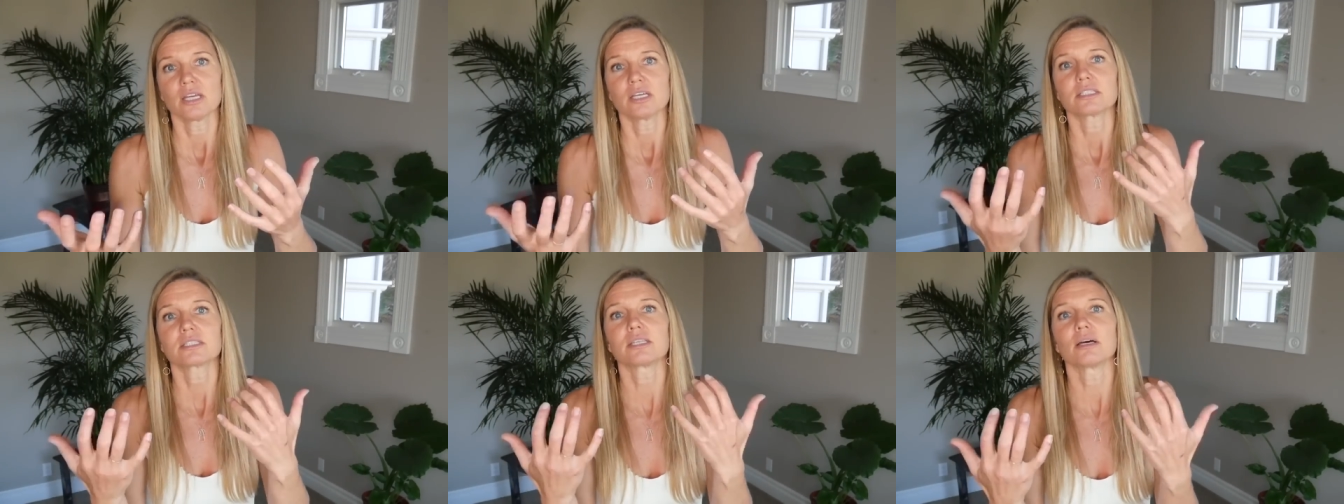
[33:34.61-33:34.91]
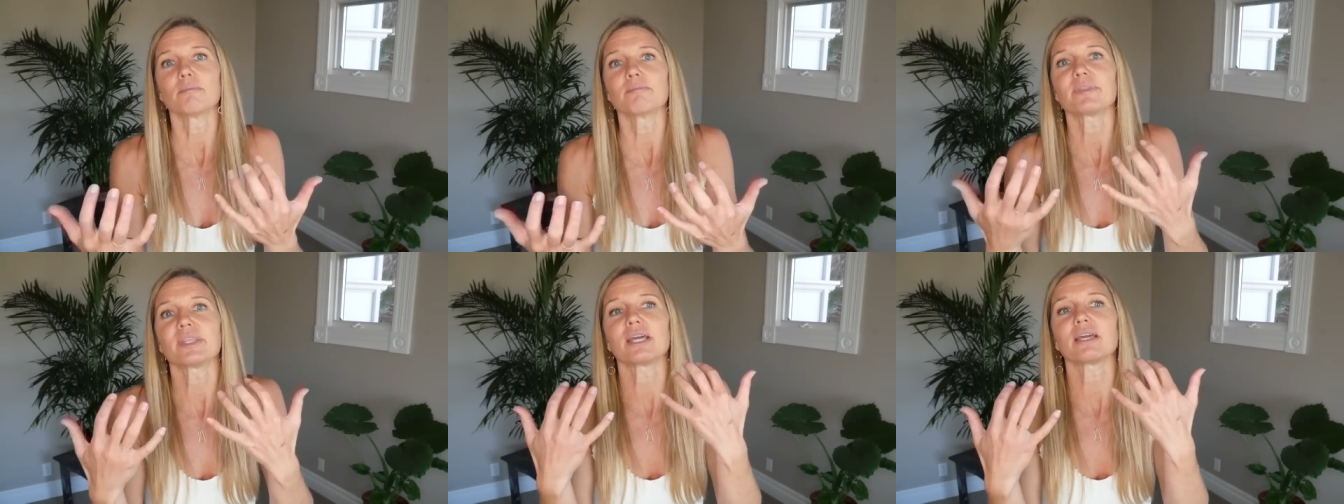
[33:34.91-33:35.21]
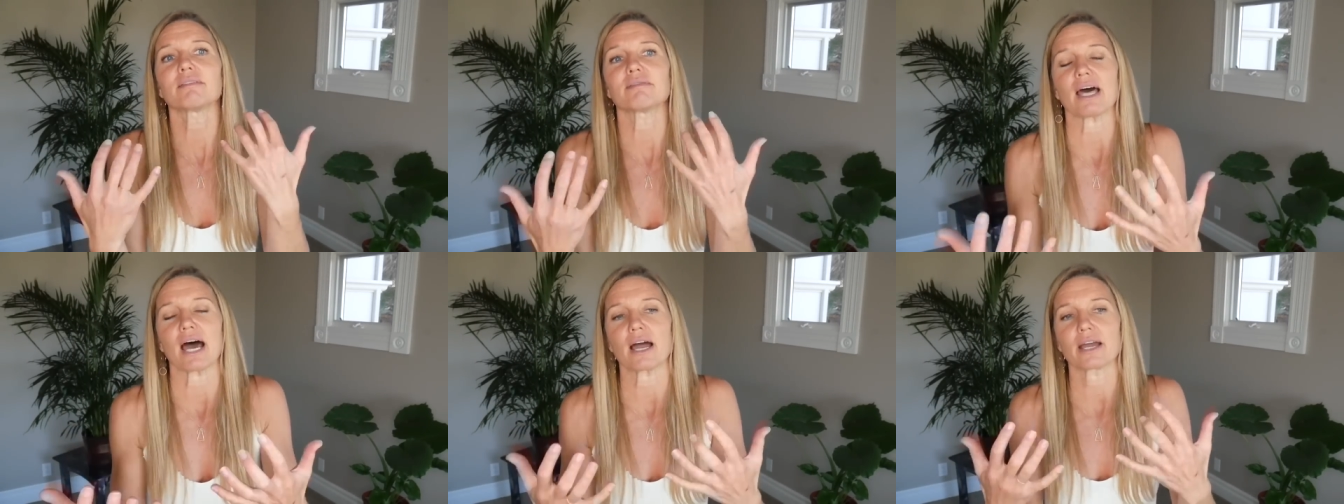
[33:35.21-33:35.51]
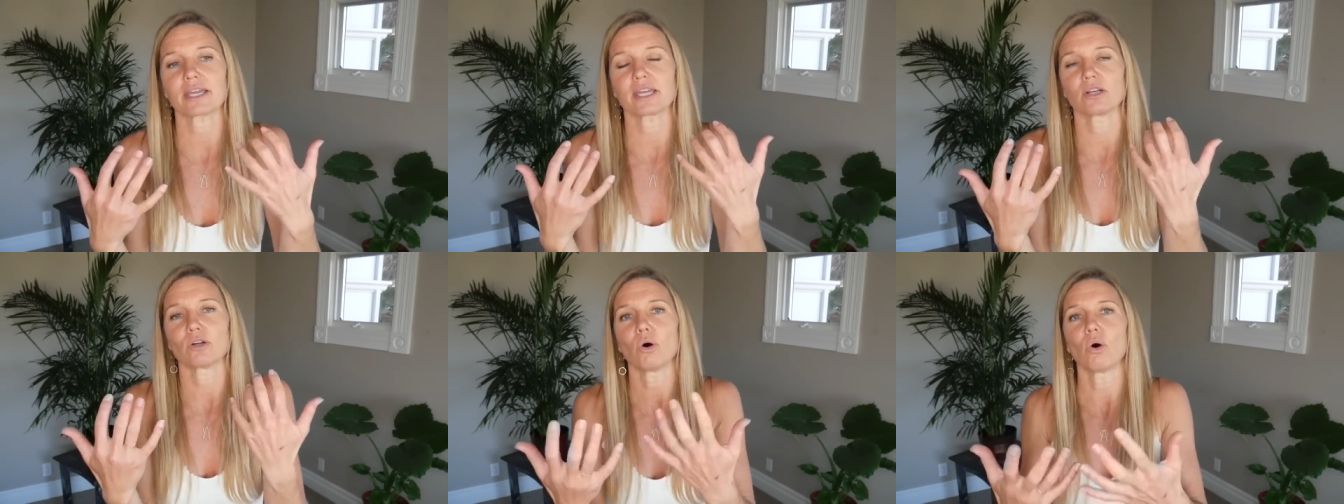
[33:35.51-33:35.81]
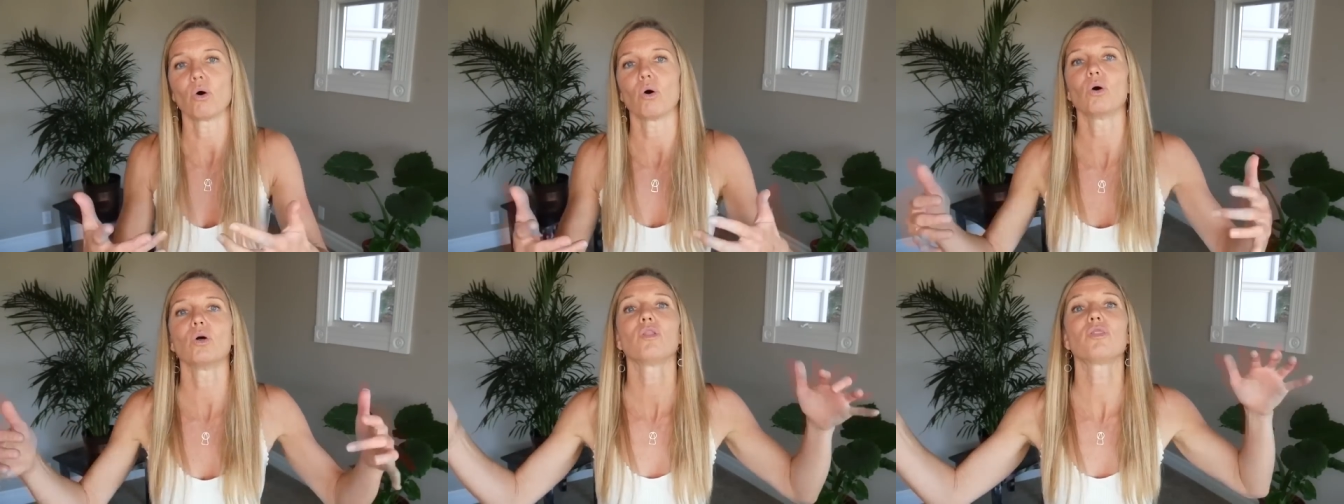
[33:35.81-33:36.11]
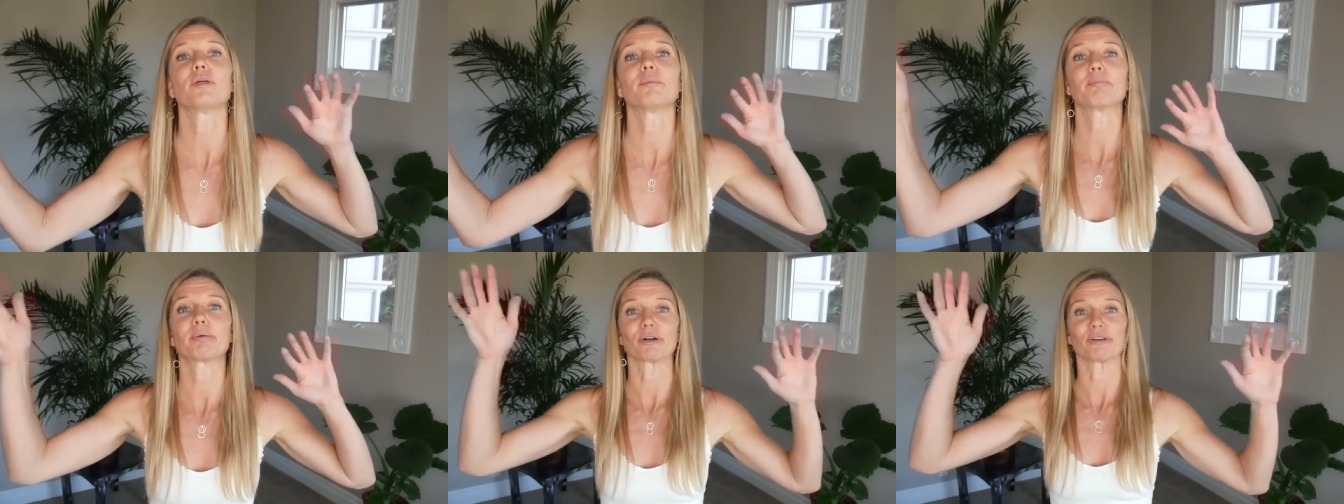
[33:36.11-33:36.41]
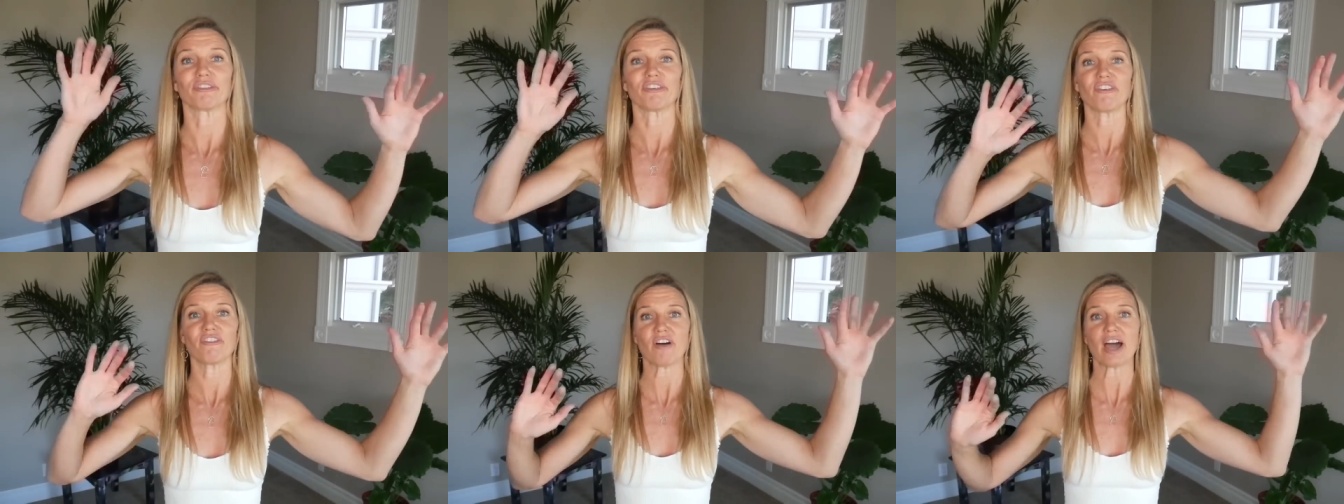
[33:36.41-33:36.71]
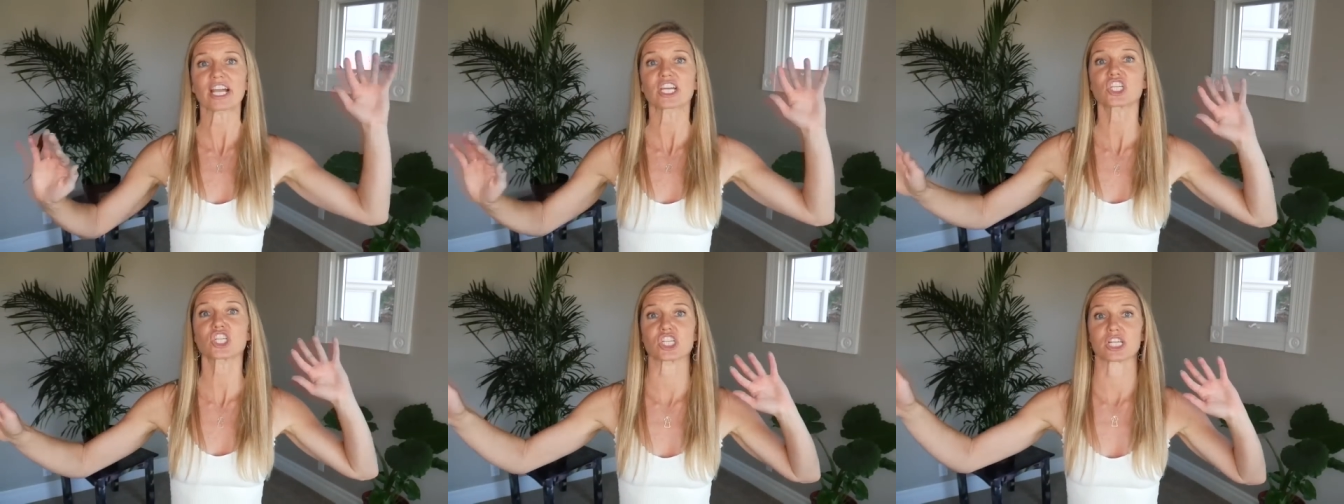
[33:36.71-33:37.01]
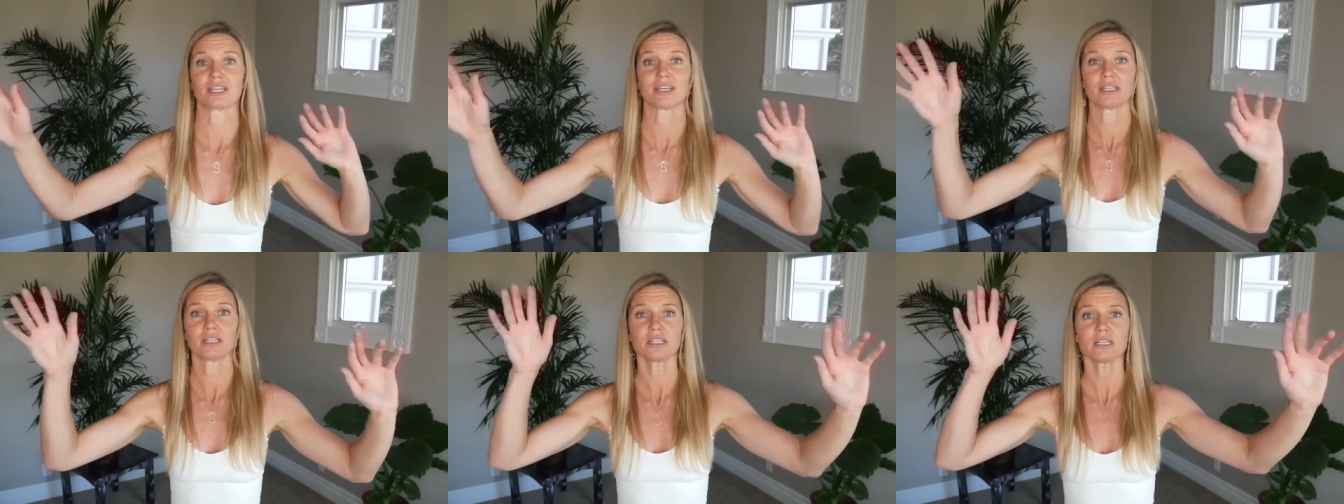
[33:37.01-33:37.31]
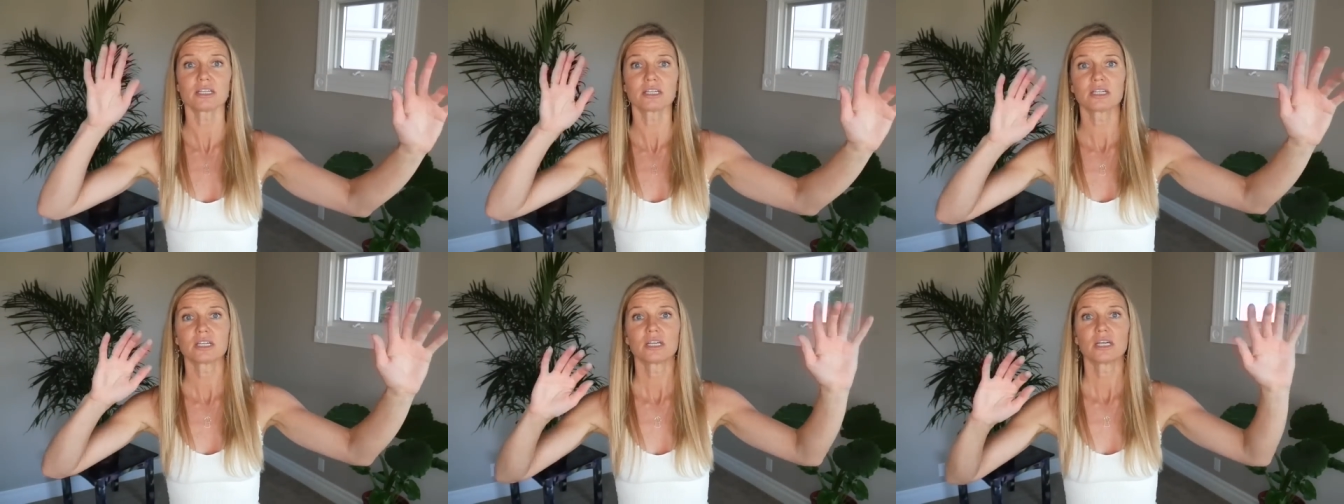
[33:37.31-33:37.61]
something that can hold the perfection